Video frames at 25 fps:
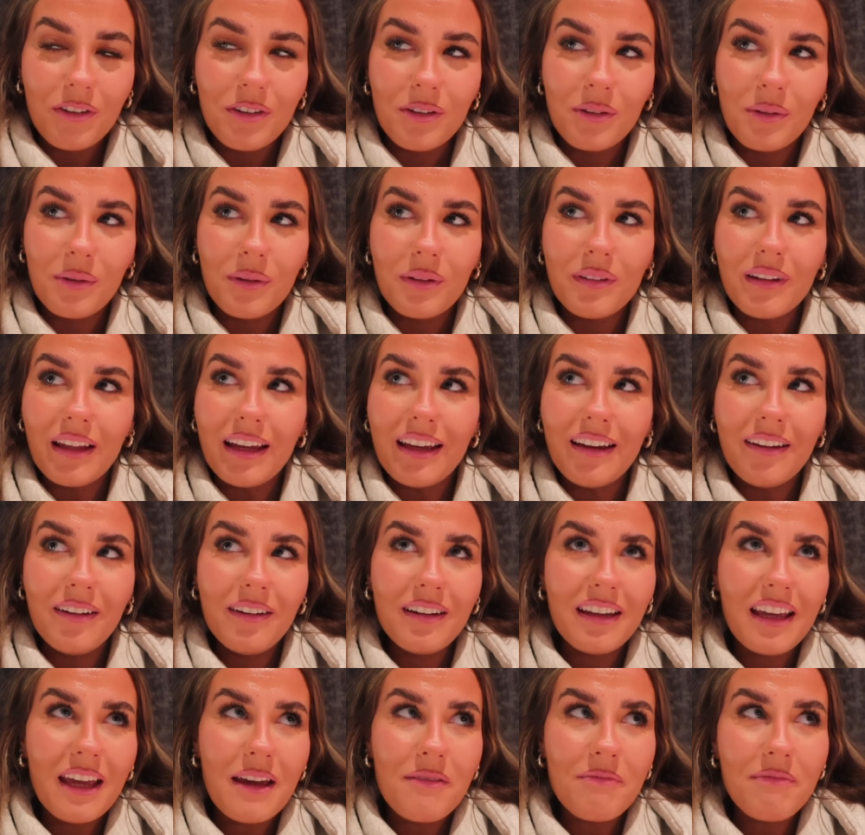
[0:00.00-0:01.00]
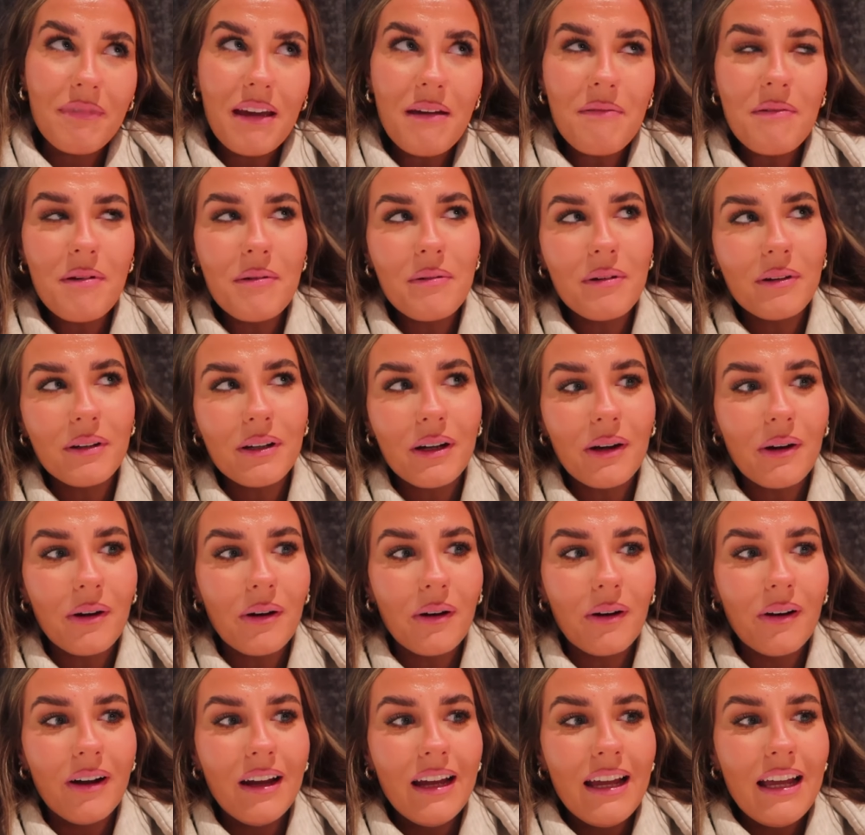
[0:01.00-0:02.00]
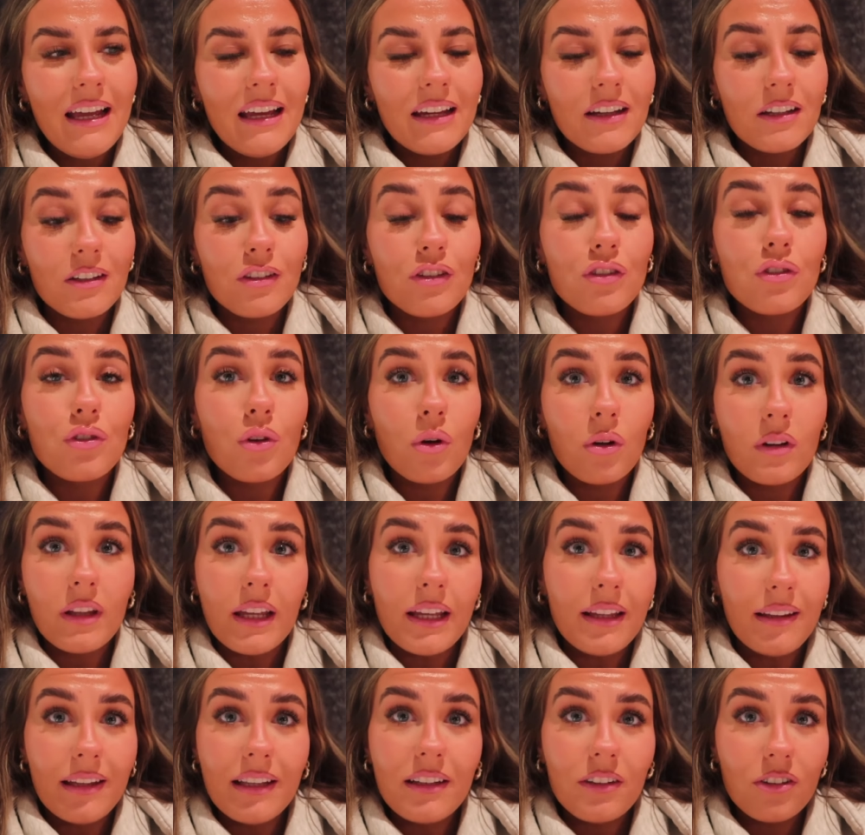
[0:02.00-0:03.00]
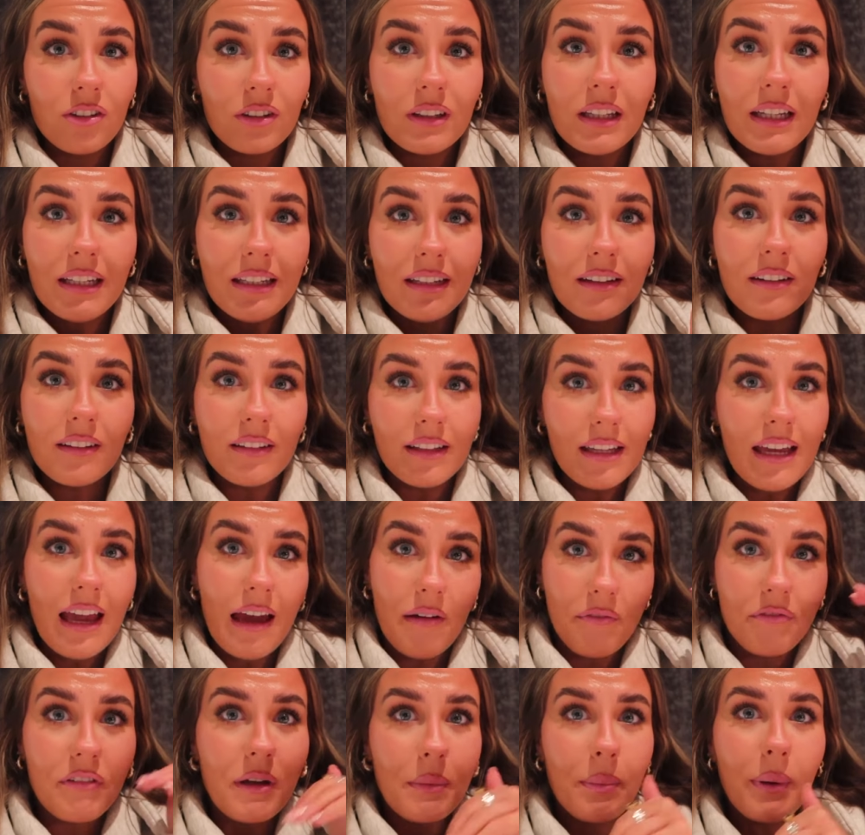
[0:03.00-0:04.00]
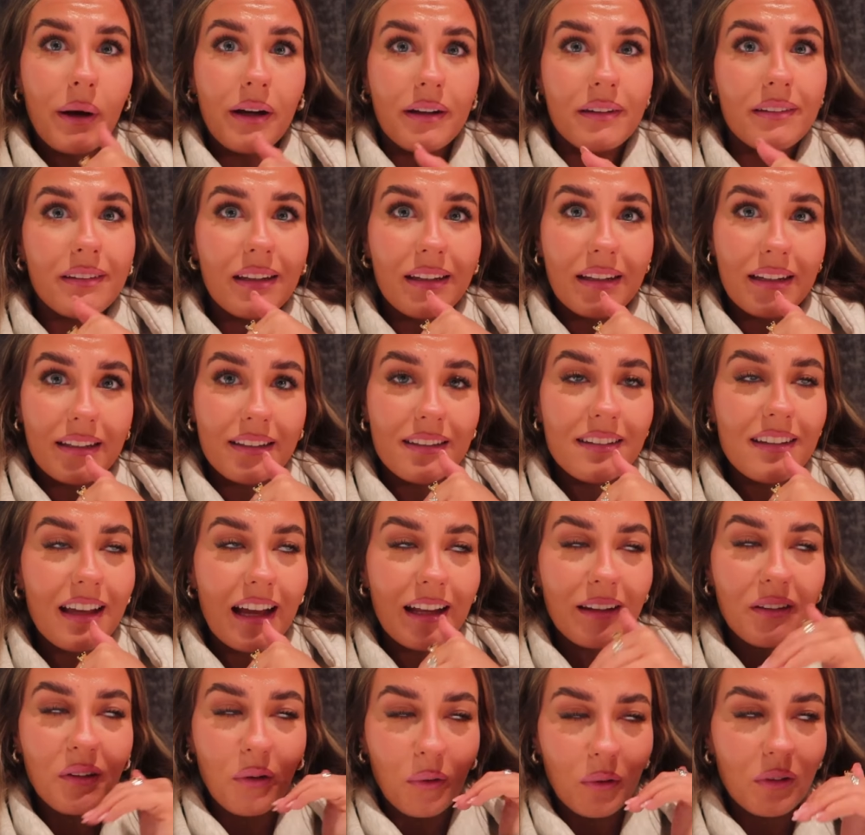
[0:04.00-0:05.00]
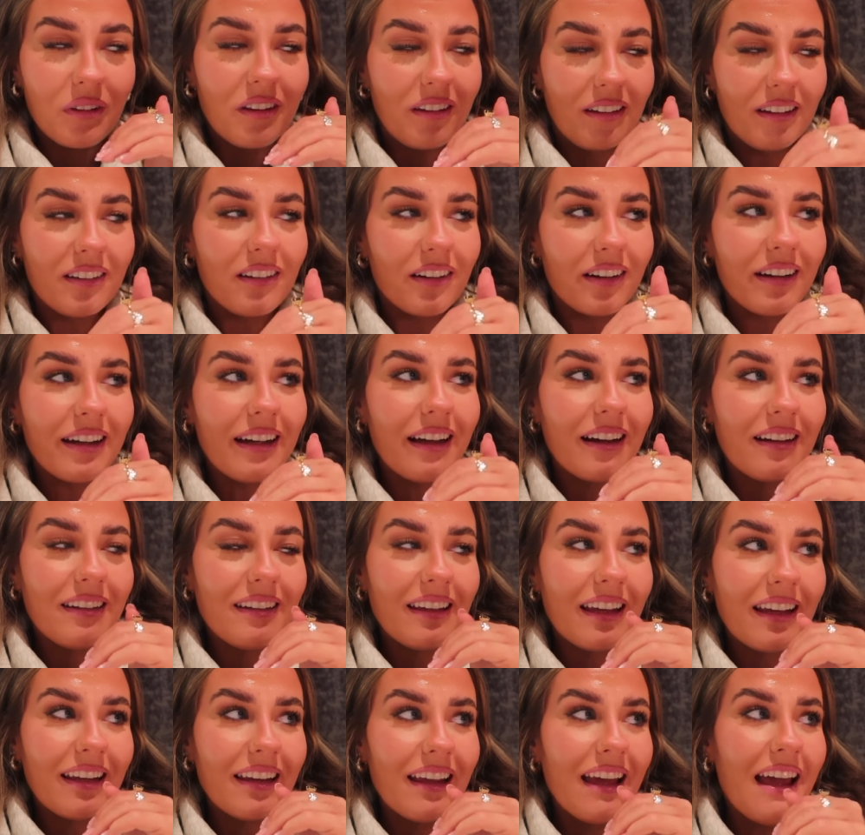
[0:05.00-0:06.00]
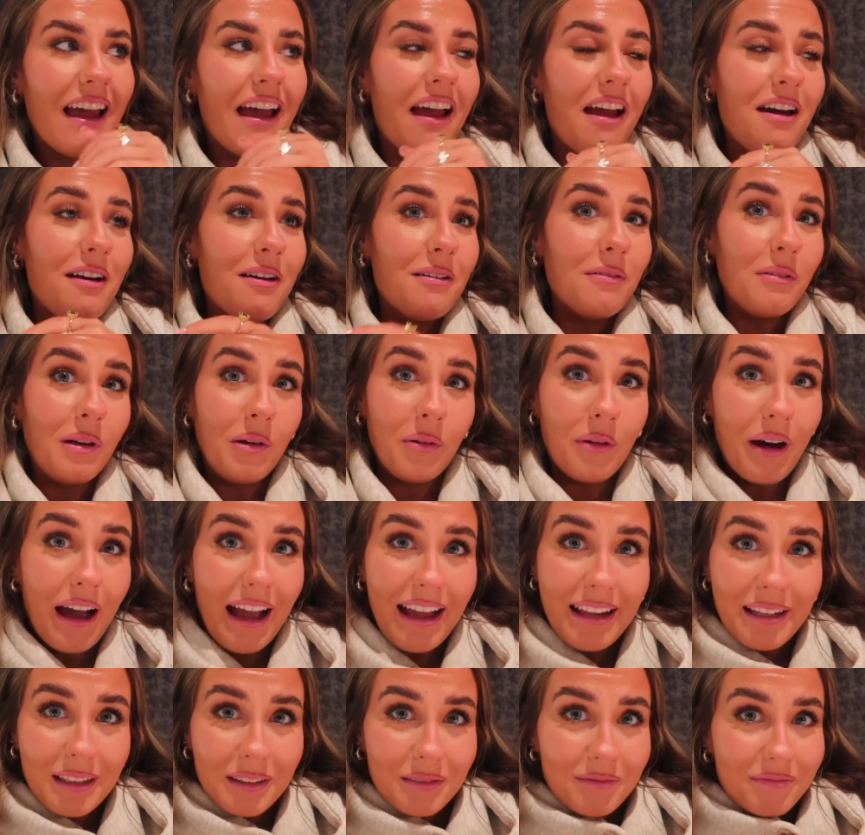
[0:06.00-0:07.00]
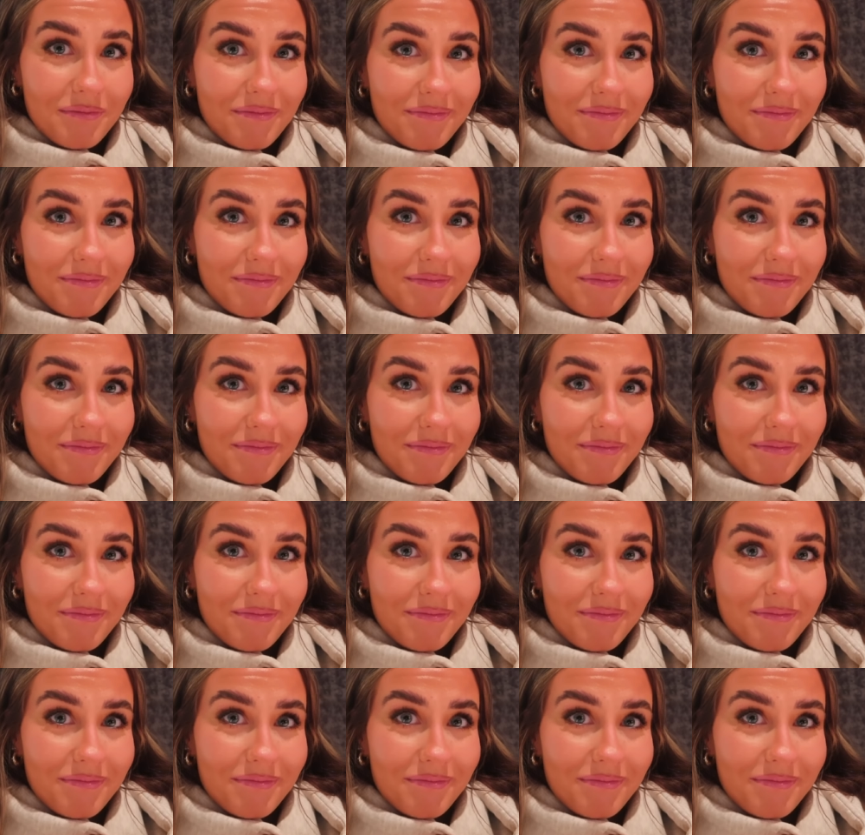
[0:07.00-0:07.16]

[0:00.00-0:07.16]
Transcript: So we're like, okay, maybe we'll go, because so like literally nearly every person had said go to the Dirty Onion. We went,